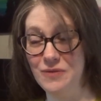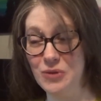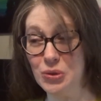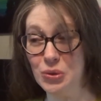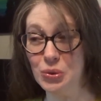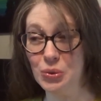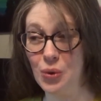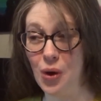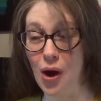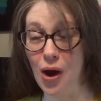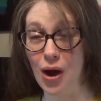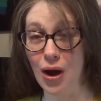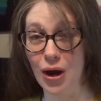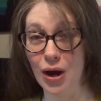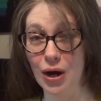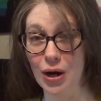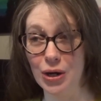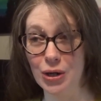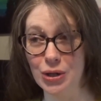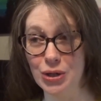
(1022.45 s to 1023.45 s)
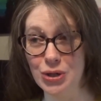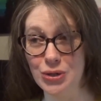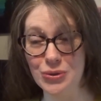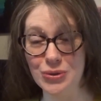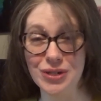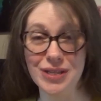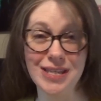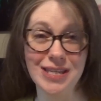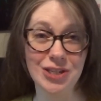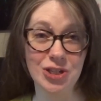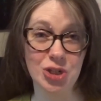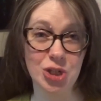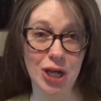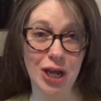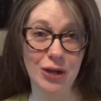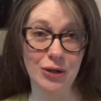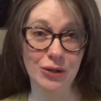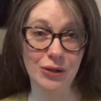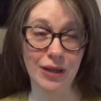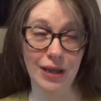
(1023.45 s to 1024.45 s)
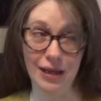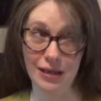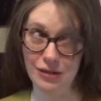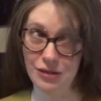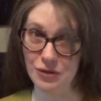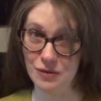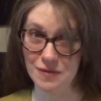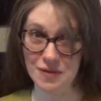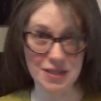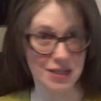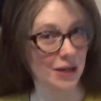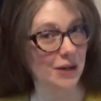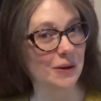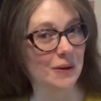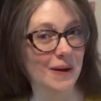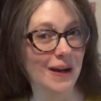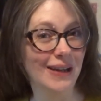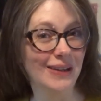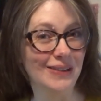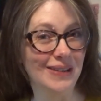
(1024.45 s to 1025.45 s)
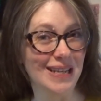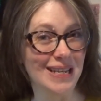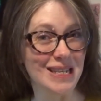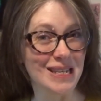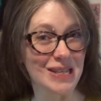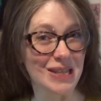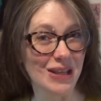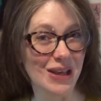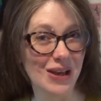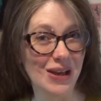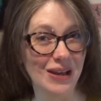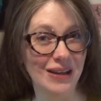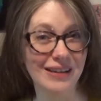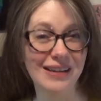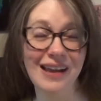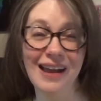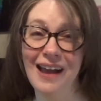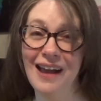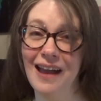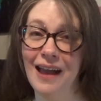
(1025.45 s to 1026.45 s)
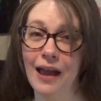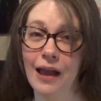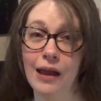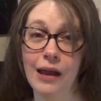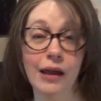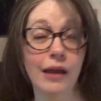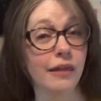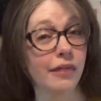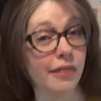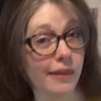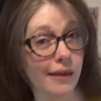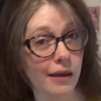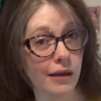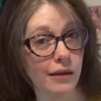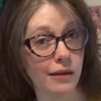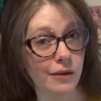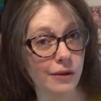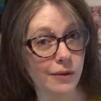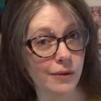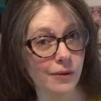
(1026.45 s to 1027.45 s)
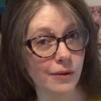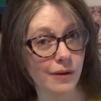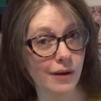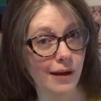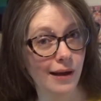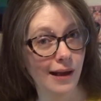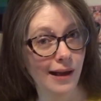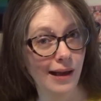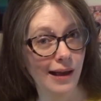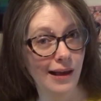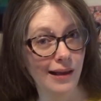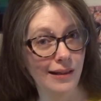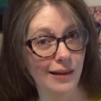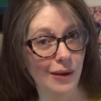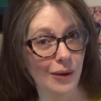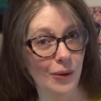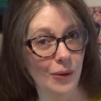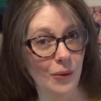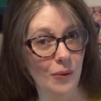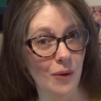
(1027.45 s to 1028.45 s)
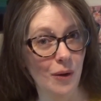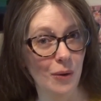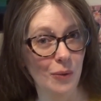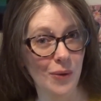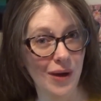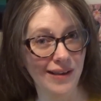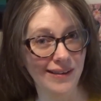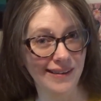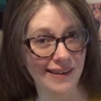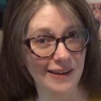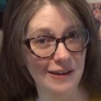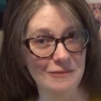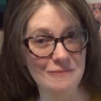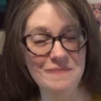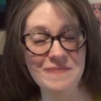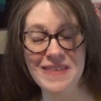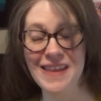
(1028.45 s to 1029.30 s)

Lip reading: you are new to this channel and you stuck around this long, thank you. Hello, welcome.